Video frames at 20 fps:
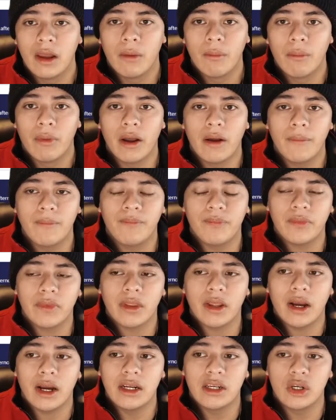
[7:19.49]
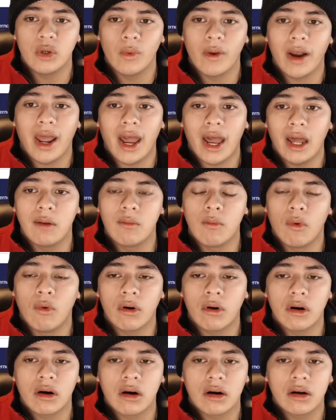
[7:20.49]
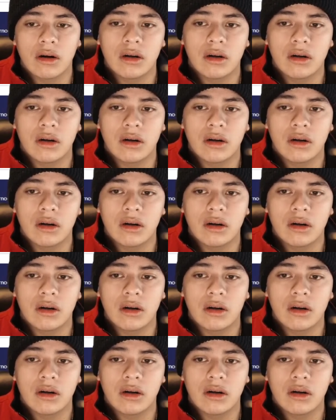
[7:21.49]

But I do want to add more